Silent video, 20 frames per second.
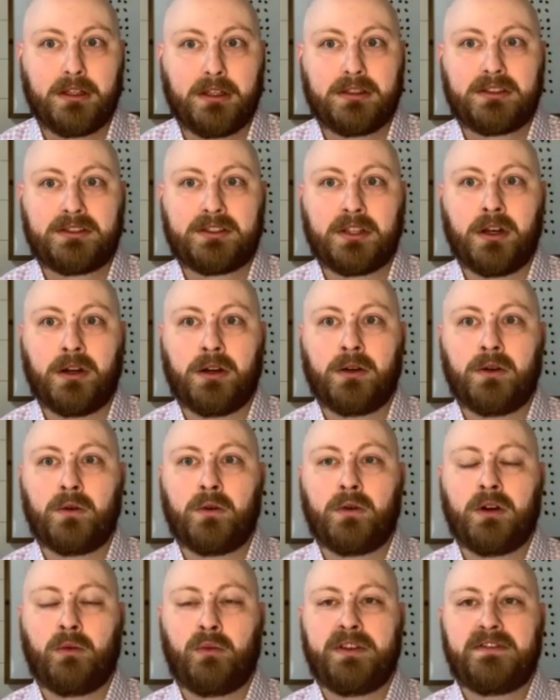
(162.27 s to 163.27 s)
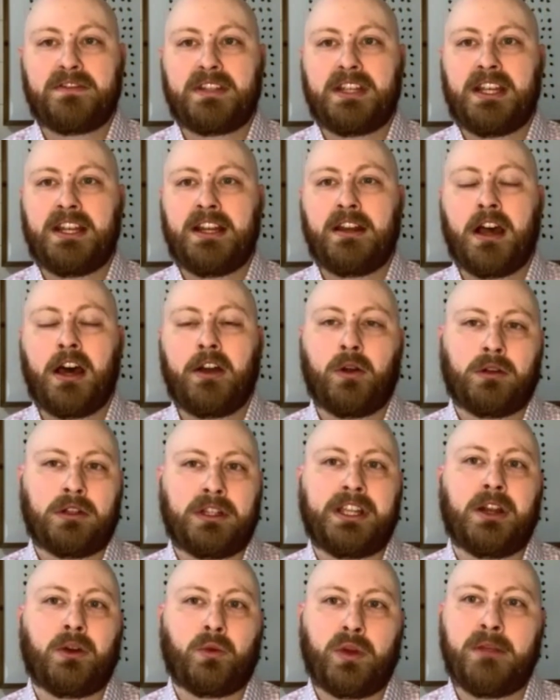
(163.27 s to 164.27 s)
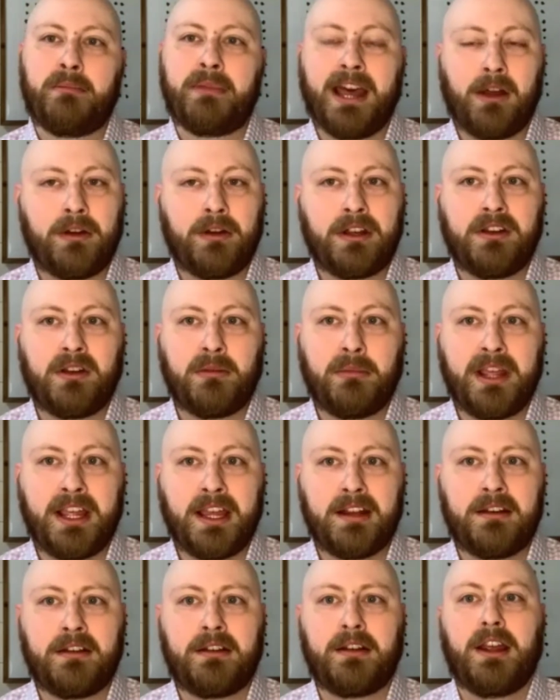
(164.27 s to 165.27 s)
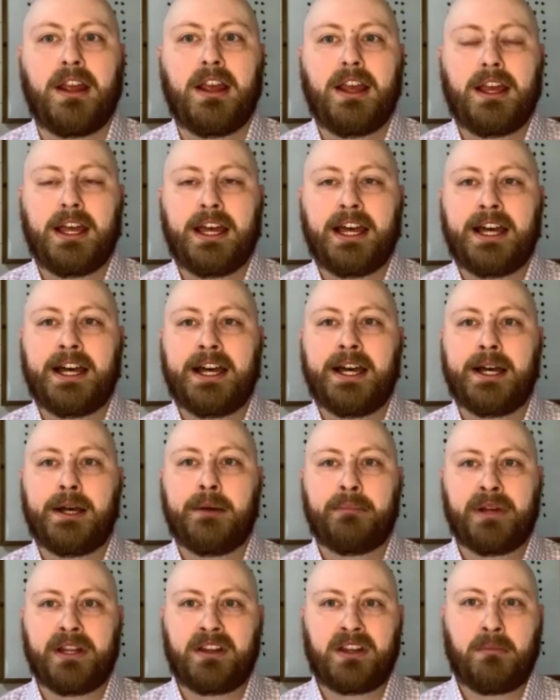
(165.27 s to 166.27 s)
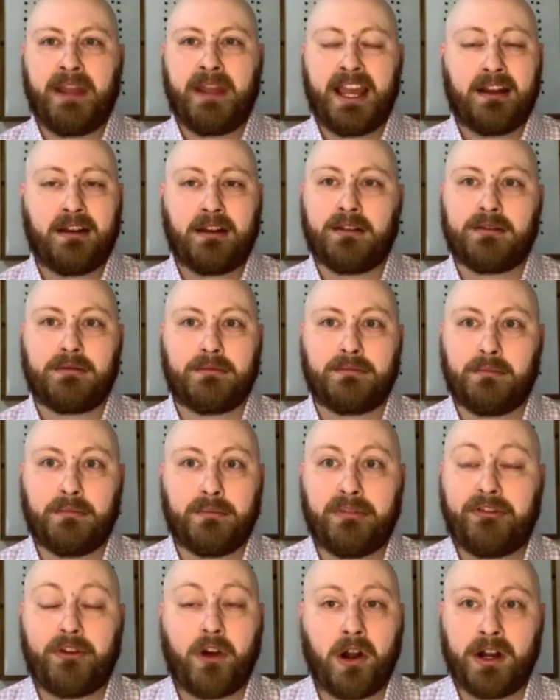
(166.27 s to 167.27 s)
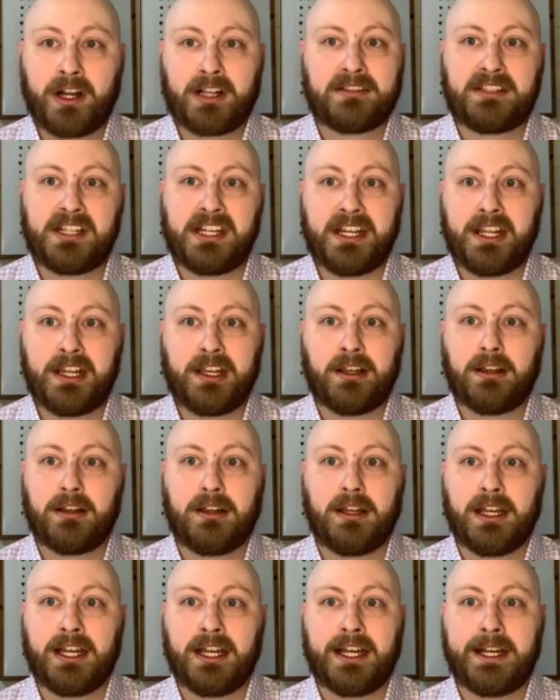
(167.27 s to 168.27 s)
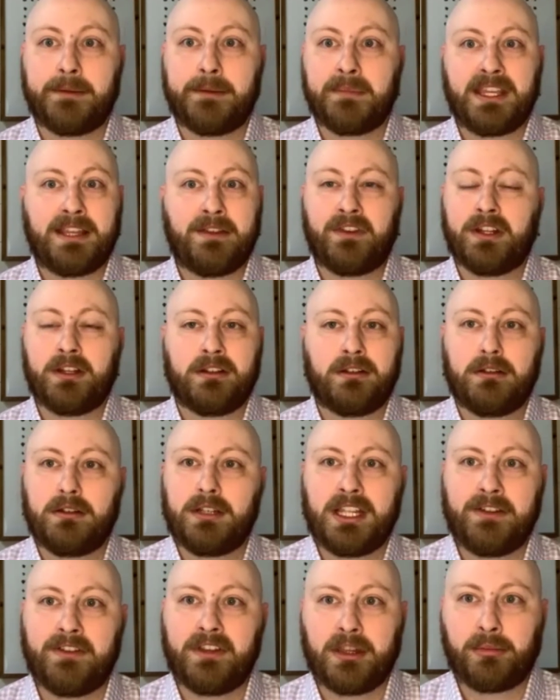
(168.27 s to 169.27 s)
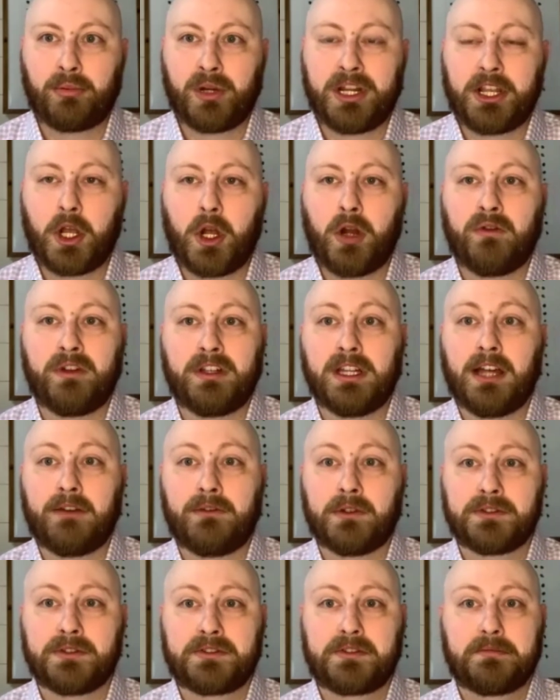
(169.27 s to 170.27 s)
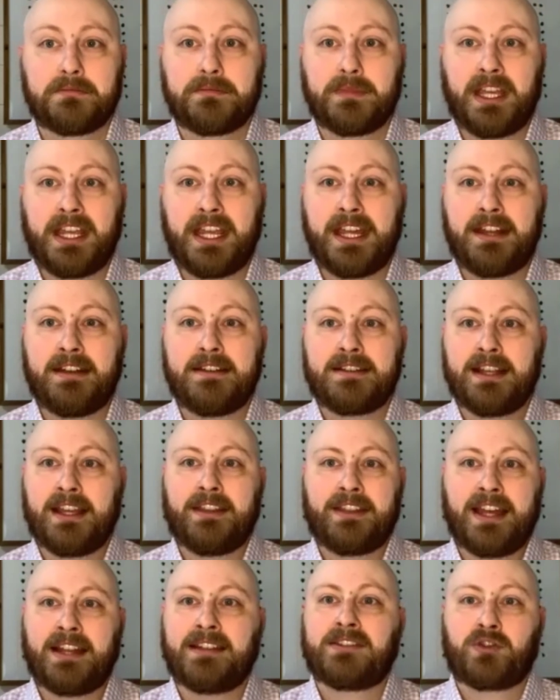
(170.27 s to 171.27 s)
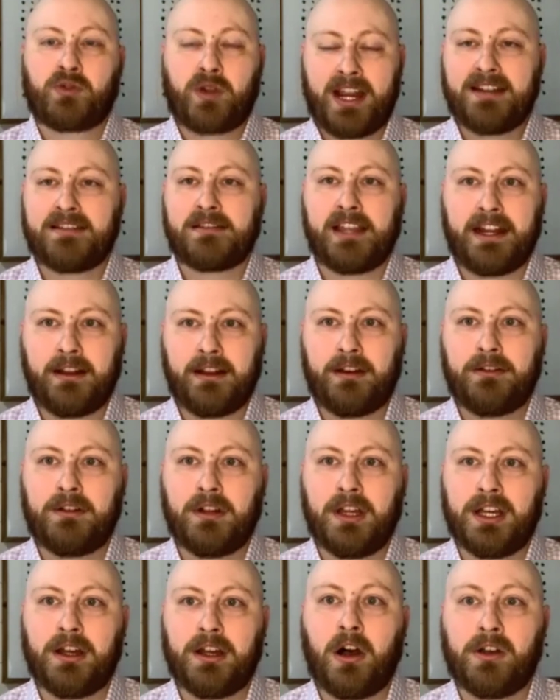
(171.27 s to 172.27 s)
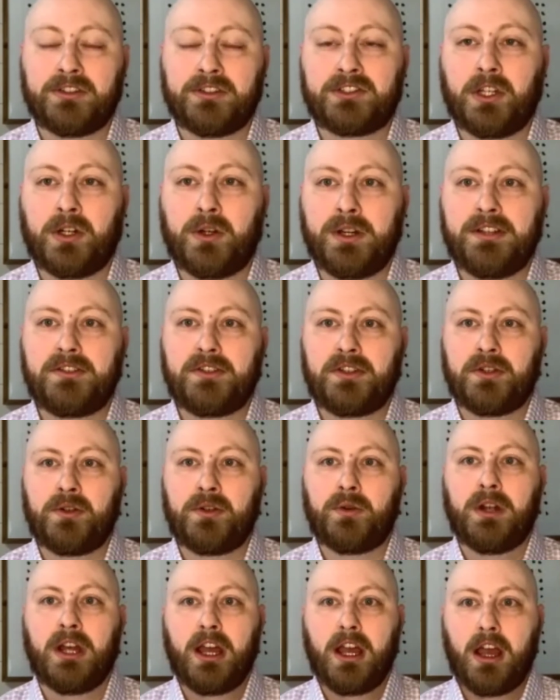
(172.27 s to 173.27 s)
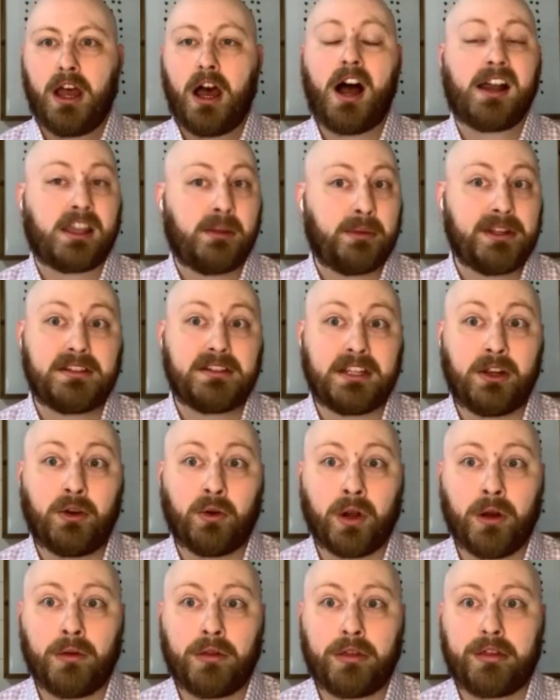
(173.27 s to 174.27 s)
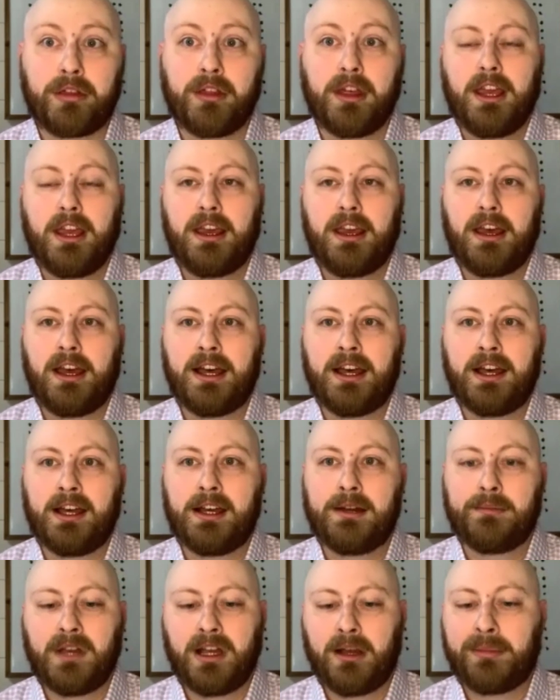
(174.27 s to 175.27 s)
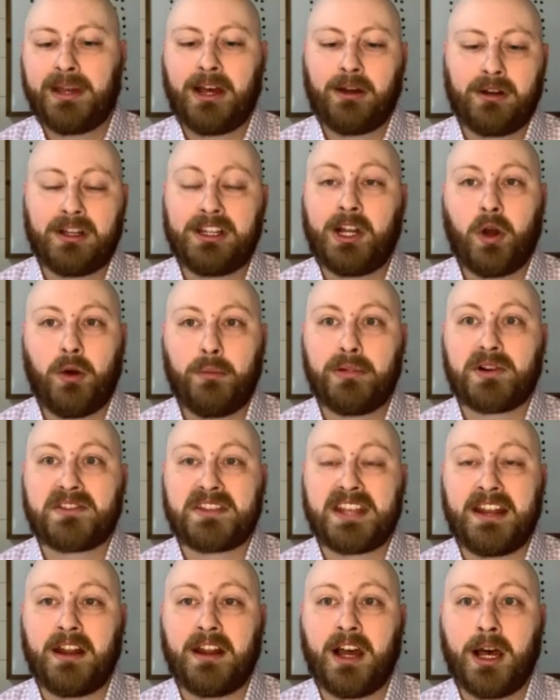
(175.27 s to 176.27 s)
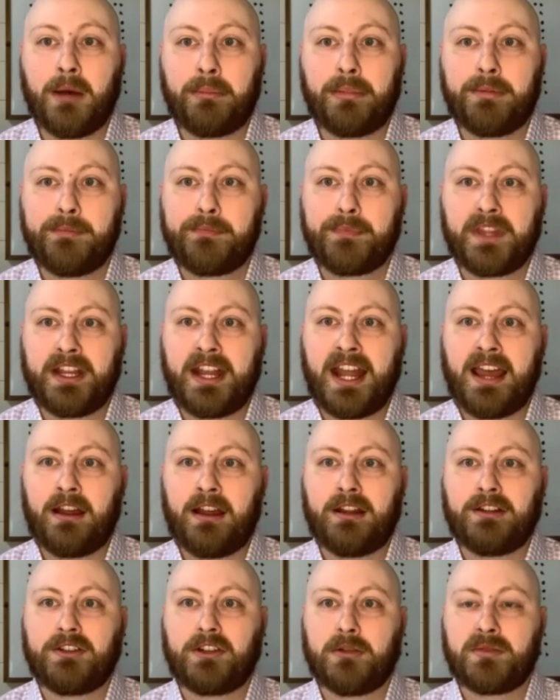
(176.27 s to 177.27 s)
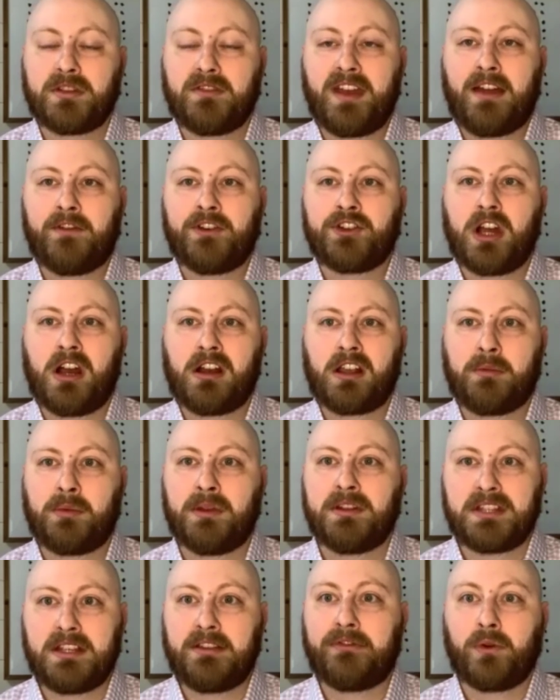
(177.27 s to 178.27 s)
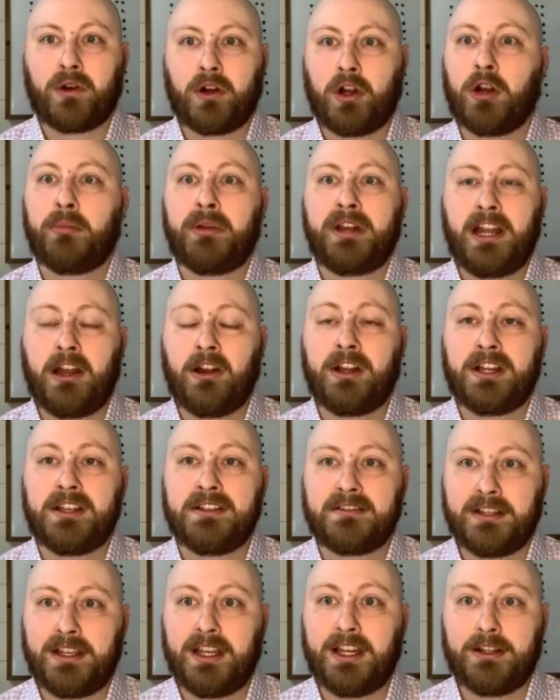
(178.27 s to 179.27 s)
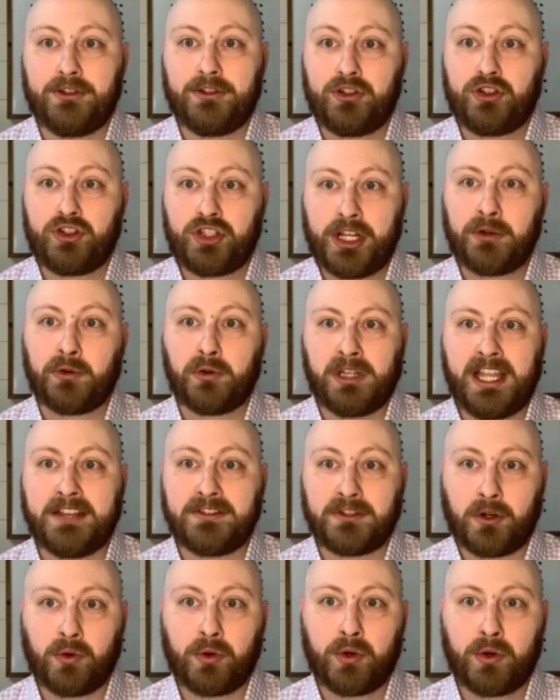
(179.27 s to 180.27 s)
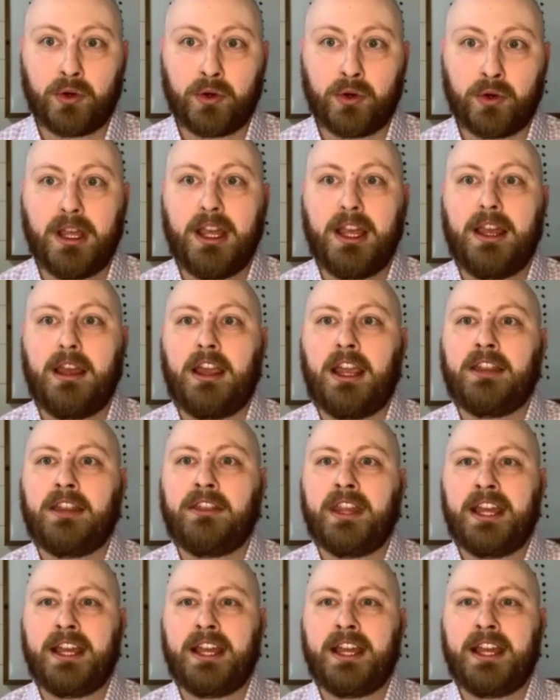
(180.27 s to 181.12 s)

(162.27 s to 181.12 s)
So we've seen not only a rebound in demand, but demand far exceeding even the pre-COVID levels. And that's translated also into occupancy growth, about percent up in terms of average occupancy for urban areas generally as a group. And